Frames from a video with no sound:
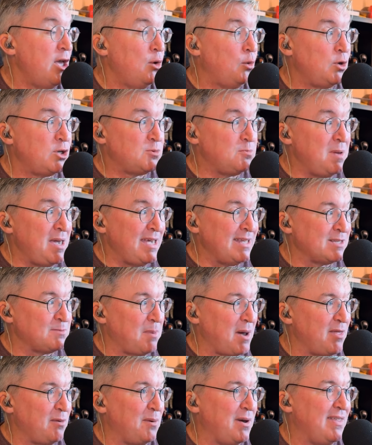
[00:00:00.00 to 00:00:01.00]
Which means,
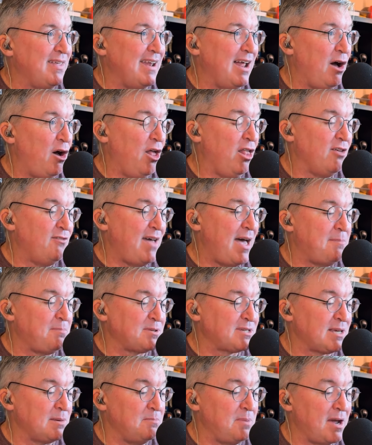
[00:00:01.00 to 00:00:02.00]
by the way, that all of
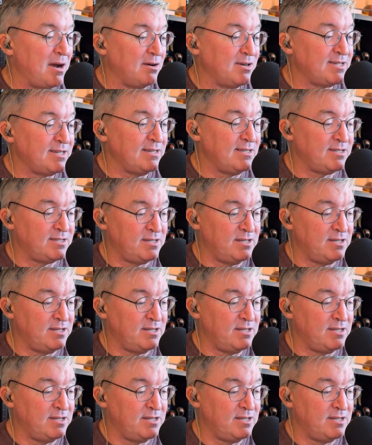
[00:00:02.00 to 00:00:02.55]
Apple's comparisons